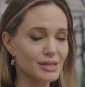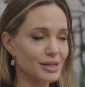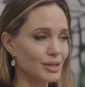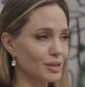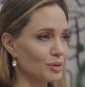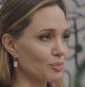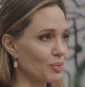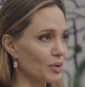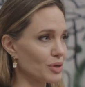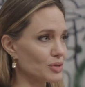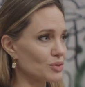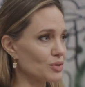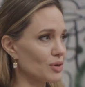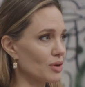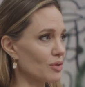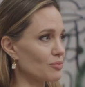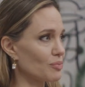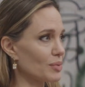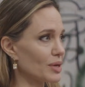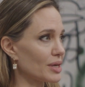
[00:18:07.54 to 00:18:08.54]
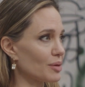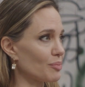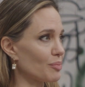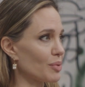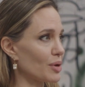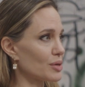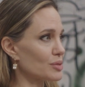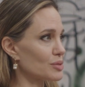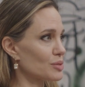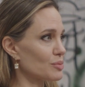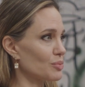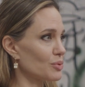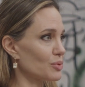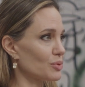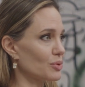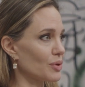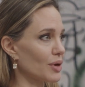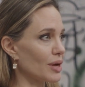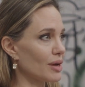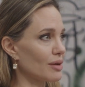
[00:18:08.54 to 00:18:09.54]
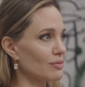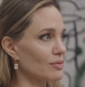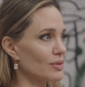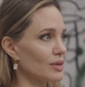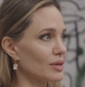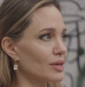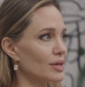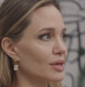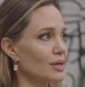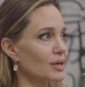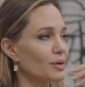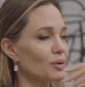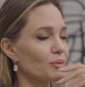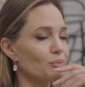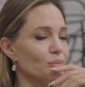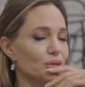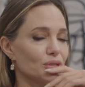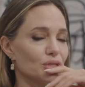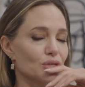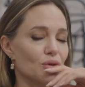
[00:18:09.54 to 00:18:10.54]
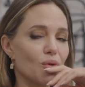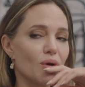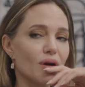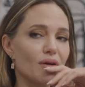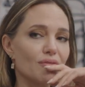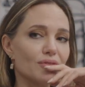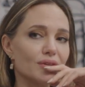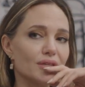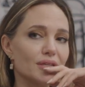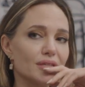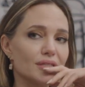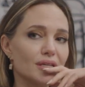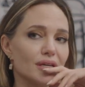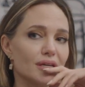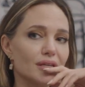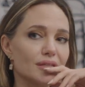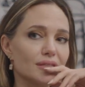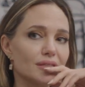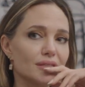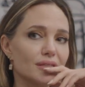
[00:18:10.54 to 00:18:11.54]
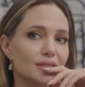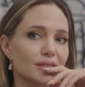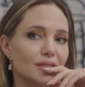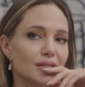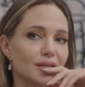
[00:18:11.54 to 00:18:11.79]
Take the pressure off, make it possible, or but so often it does.